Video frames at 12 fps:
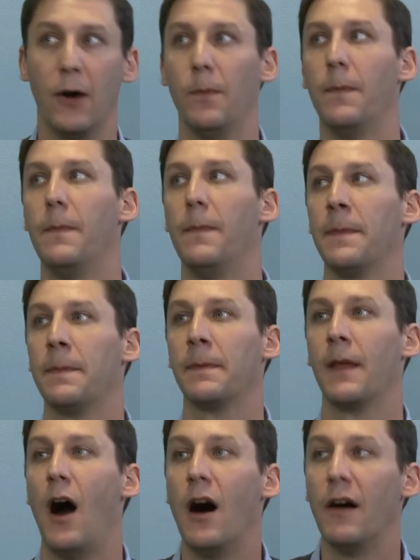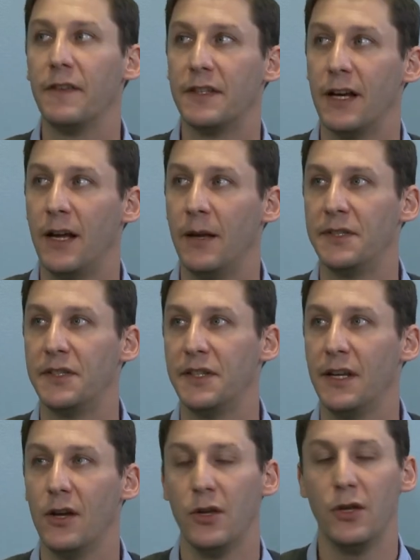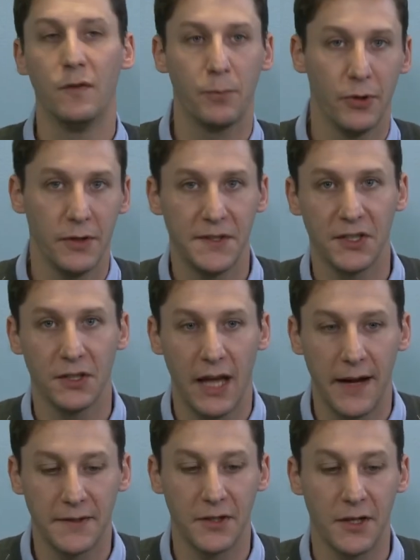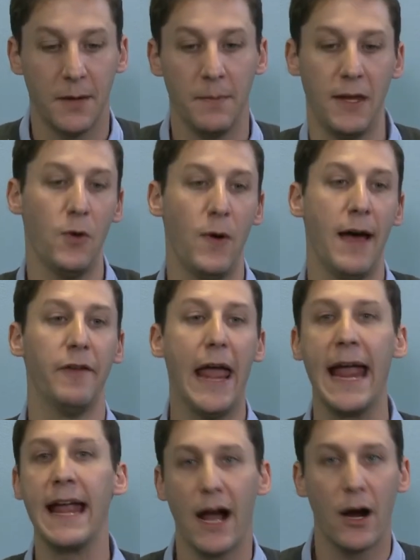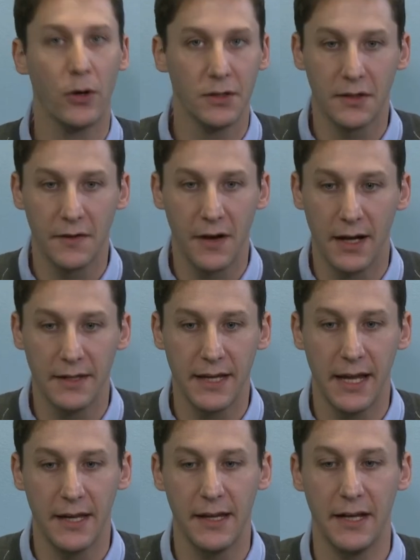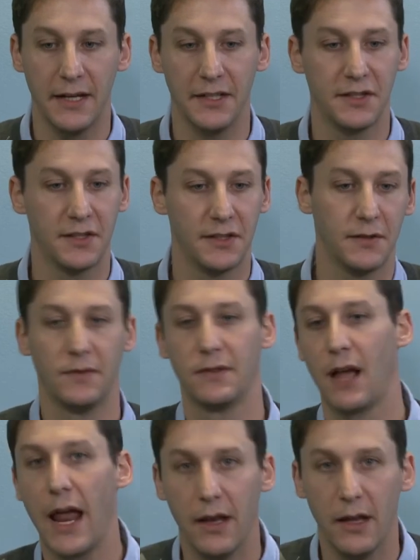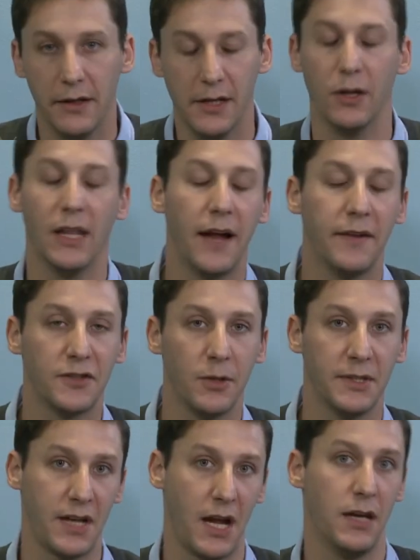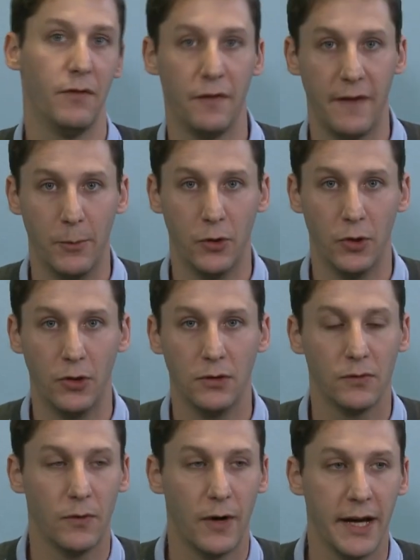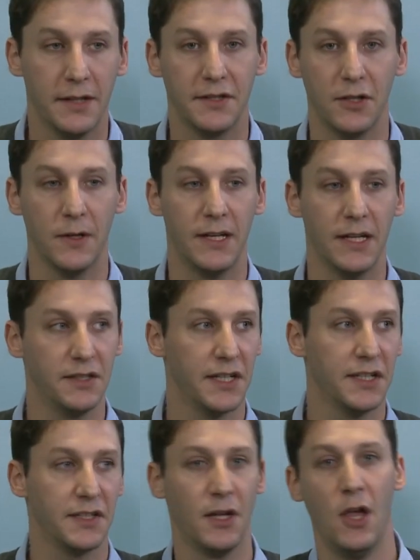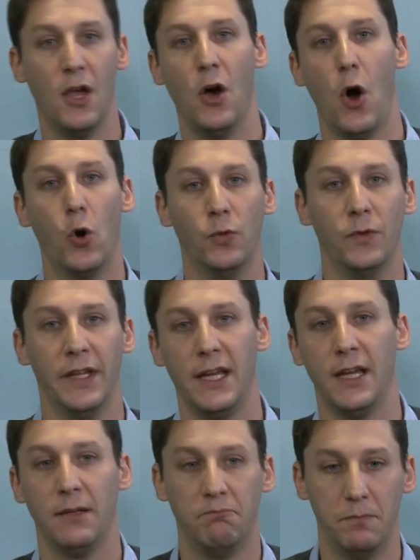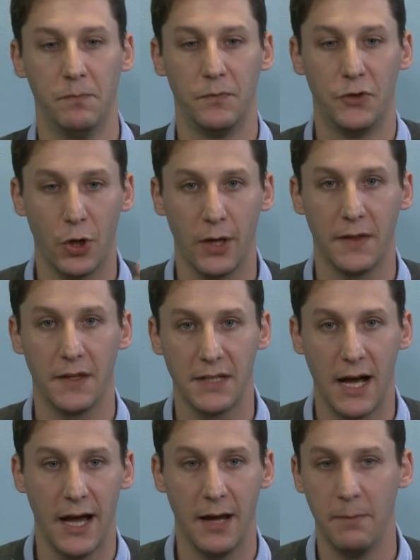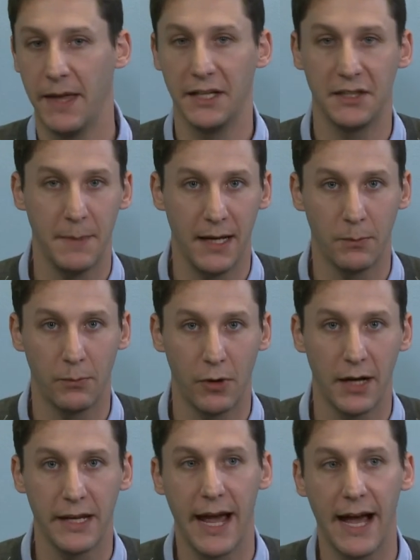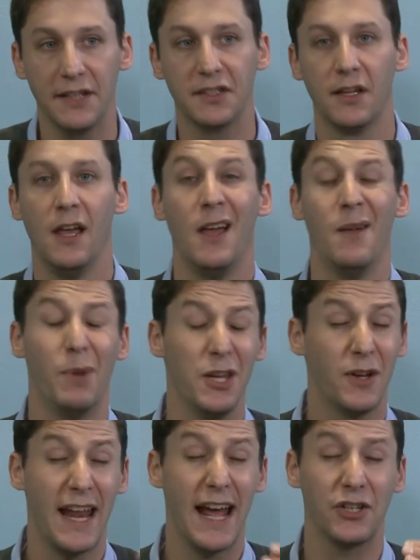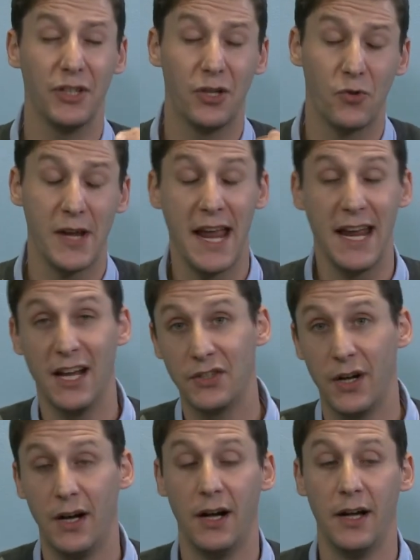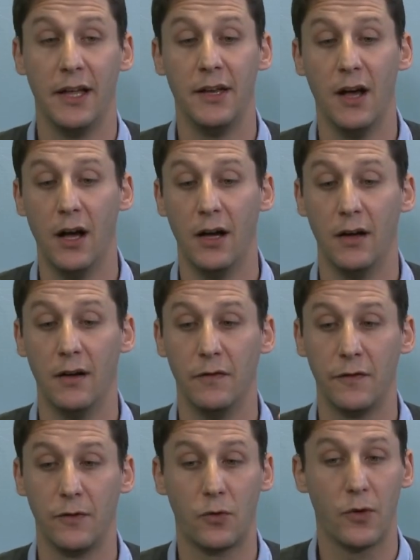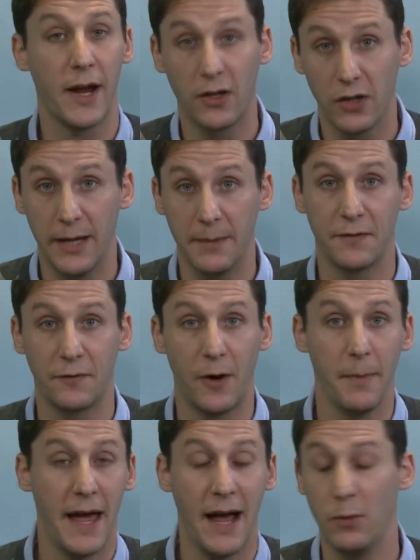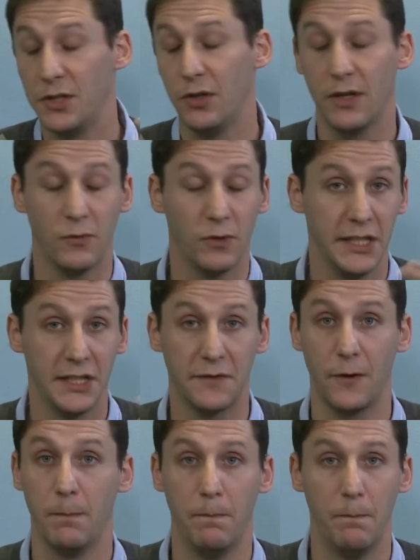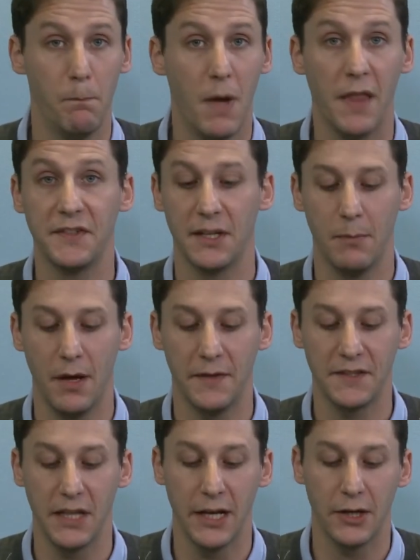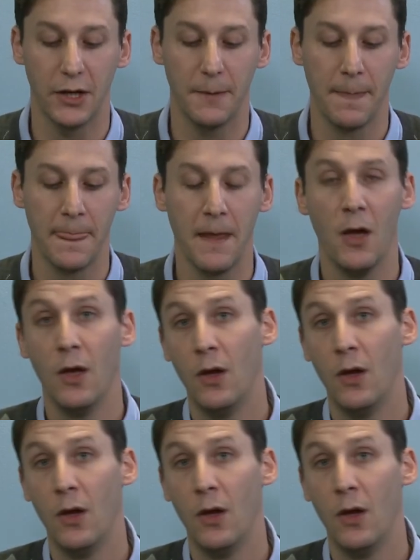Now, oftentimes, you've produced your live stream, you have 8 hours of content, and it's kind of, a live stream is kind of ephemeral, right? So it exists only during the time that it's being broadcast. But you can actually create a ton of great clips from that, which you can release for months and months later.